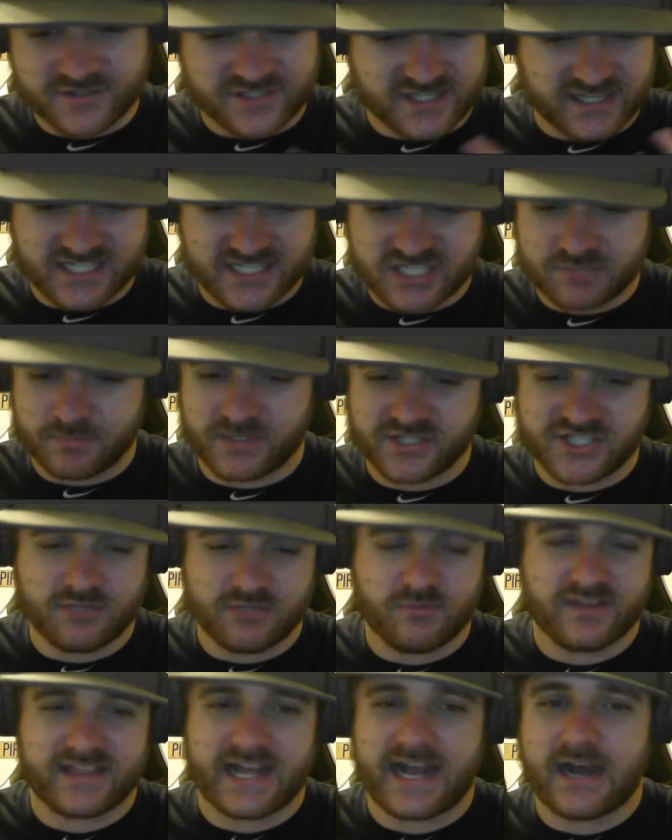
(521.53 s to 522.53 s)
and especially
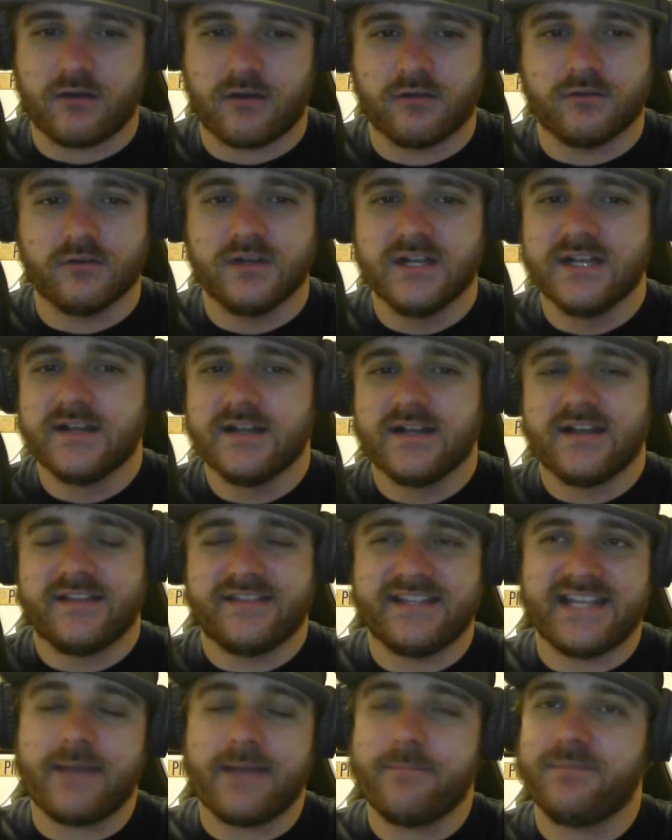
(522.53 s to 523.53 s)
with how
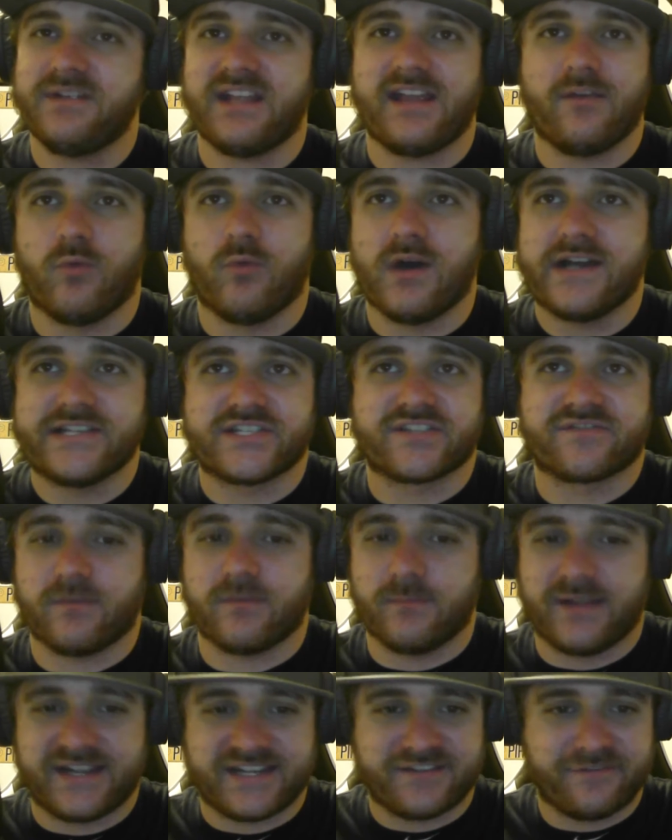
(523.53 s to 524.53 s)
the NBA was from
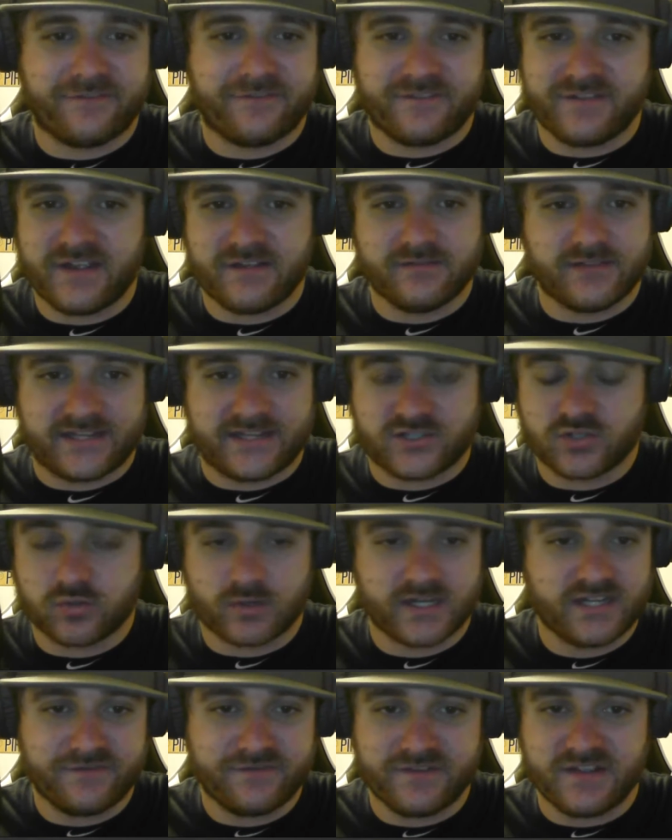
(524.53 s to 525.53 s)
like
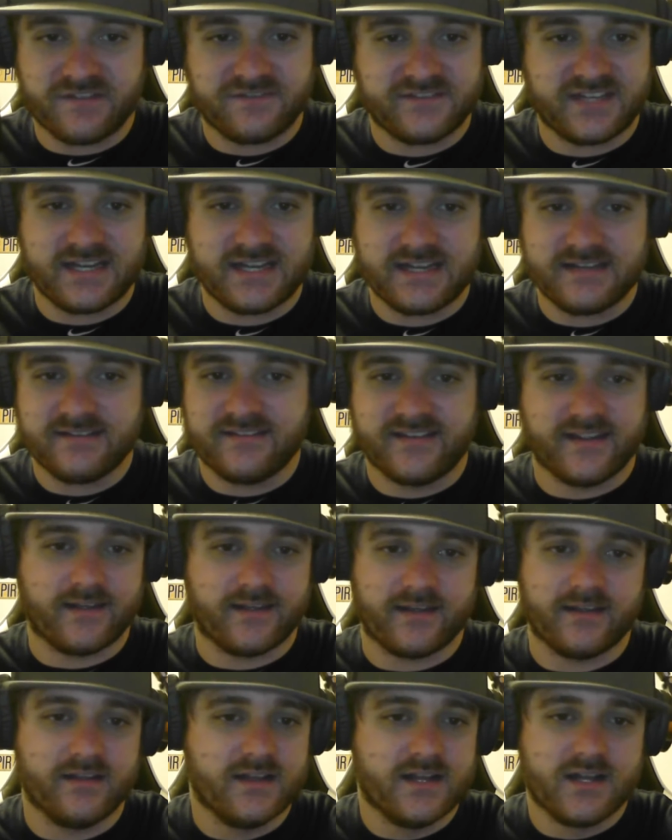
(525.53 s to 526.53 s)
2015
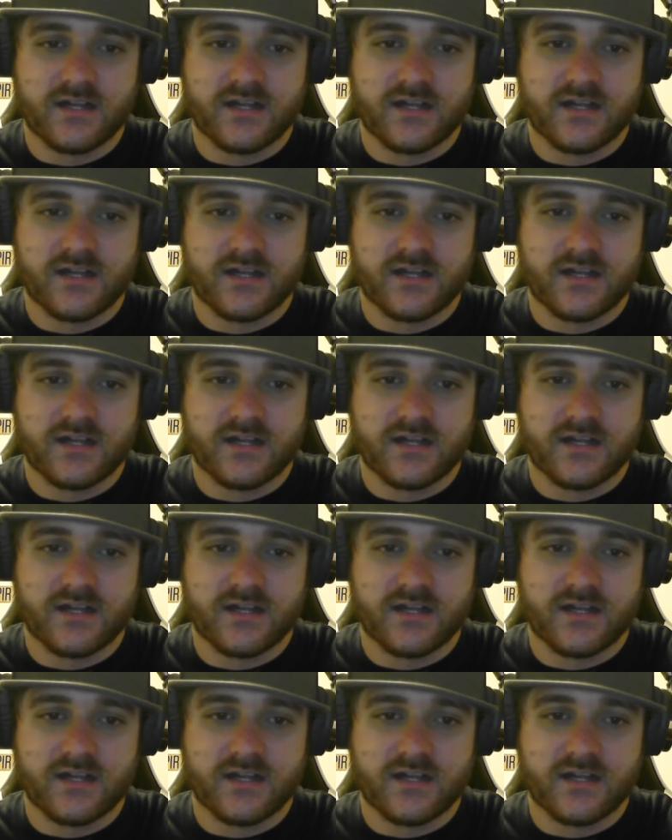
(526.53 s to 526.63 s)
to